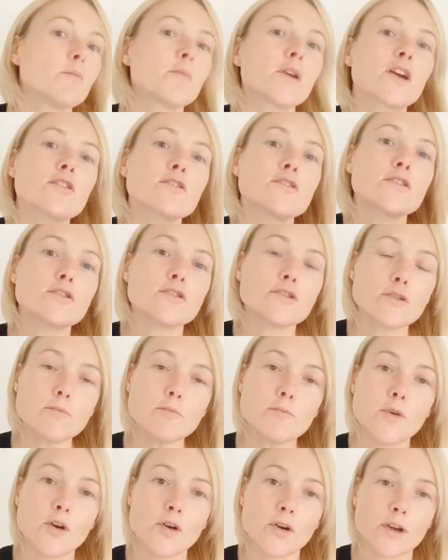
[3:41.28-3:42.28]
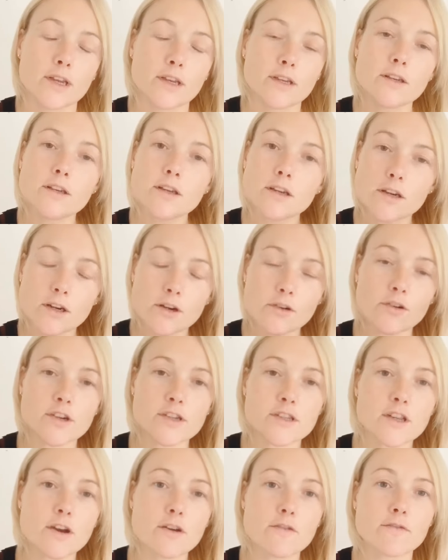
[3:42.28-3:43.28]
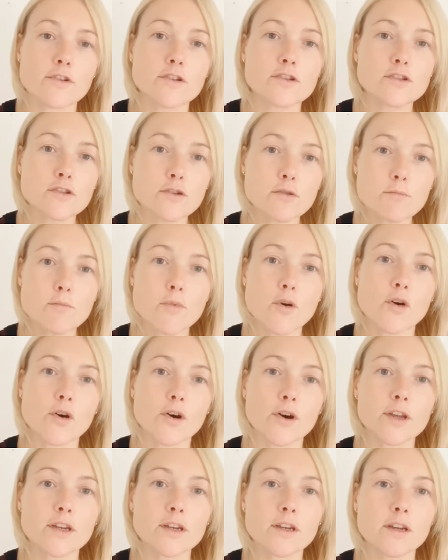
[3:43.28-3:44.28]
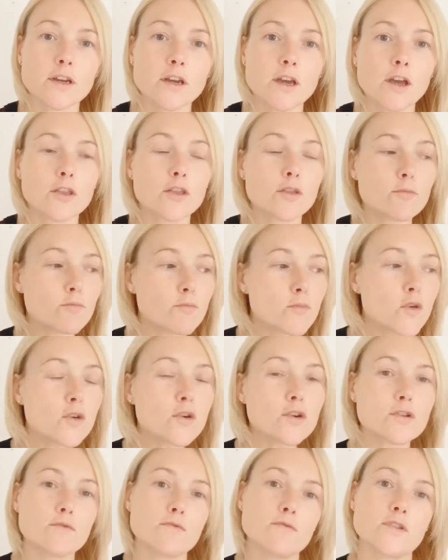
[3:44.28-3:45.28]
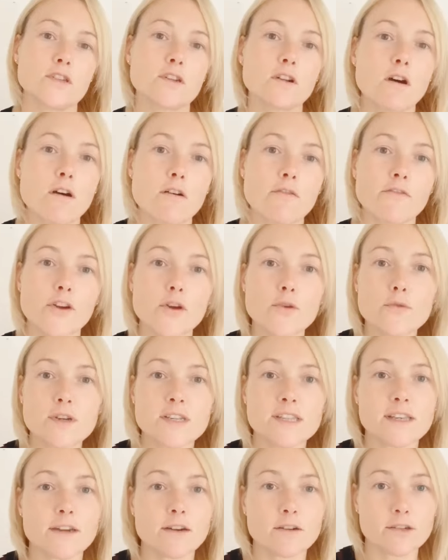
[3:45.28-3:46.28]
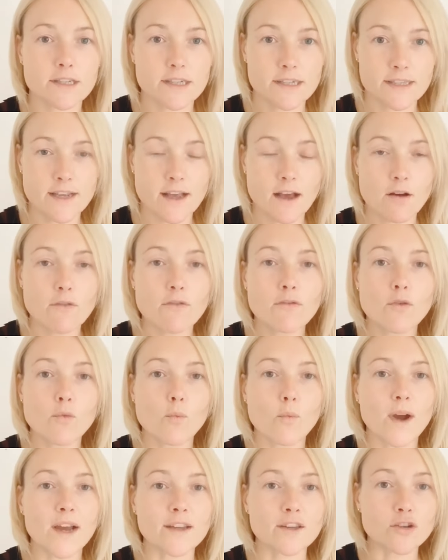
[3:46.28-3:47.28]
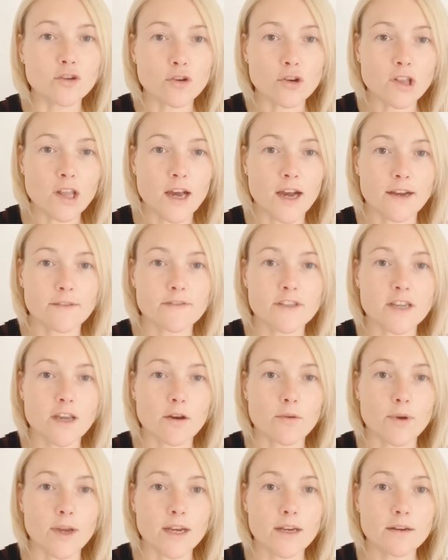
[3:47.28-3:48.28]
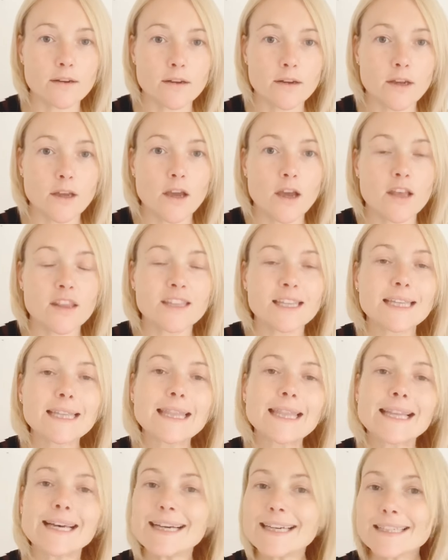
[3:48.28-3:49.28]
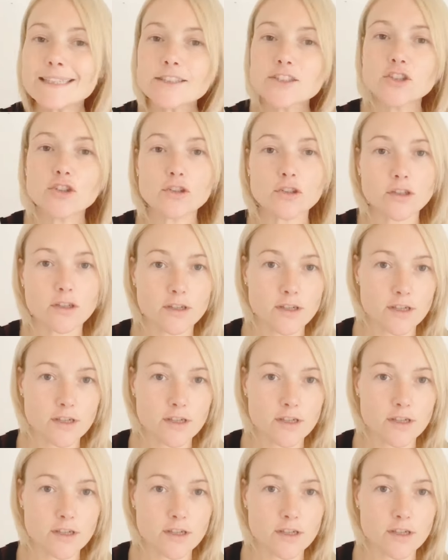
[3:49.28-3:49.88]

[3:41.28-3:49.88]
because at some point you're going to cross over. At some point, the more you start focusing on yourself and where your life's going, the less you